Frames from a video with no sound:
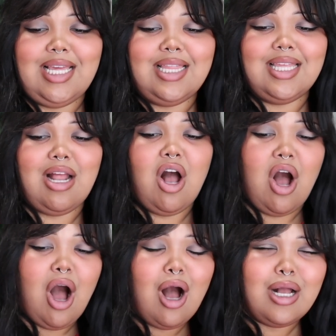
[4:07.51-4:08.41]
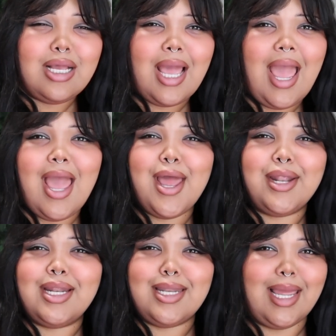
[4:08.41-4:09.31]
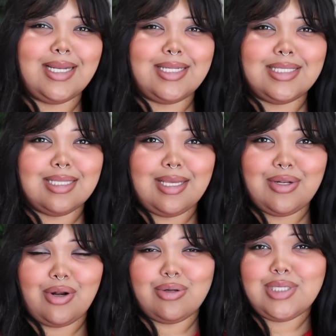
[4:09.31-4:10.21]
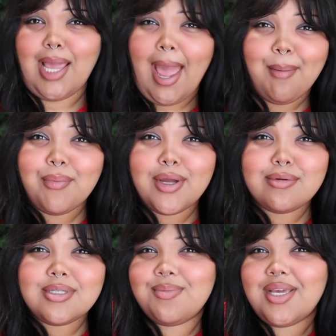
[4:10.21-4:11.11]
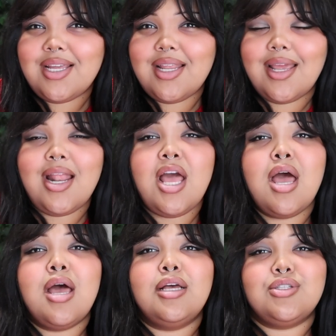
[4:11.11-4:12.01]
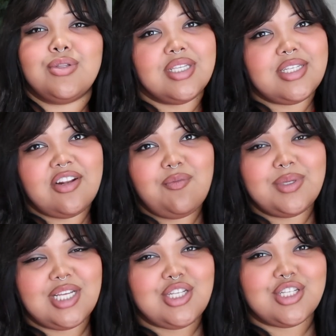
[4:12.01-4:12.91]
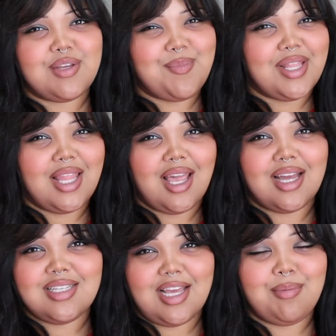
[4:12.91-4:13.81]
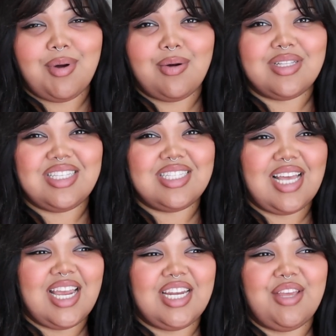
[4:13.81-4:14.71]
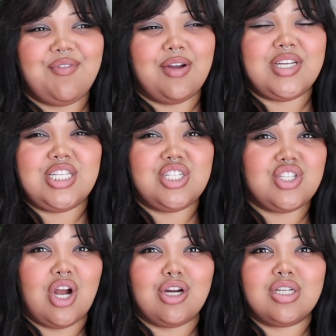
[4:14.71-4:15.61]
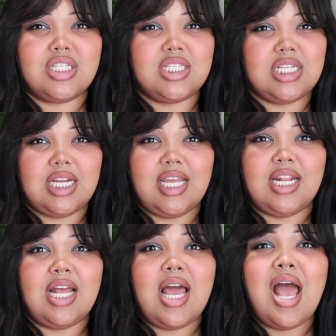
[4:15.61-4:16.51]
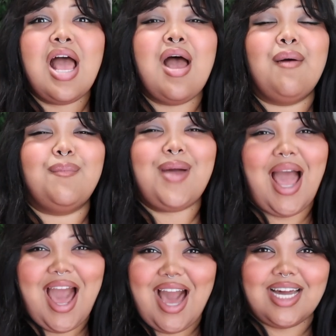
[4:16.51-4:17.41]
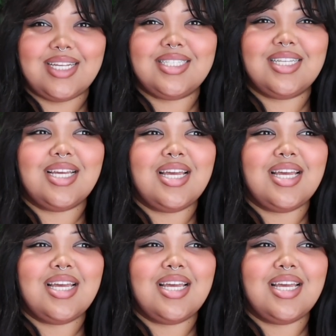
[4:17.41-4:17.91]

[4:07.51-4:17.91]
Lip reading: Ethan Hawke and 90s Leonardo DiCaprio to be in it. So this could have potentially been like a Dead Poets Society, very star-studded, packed,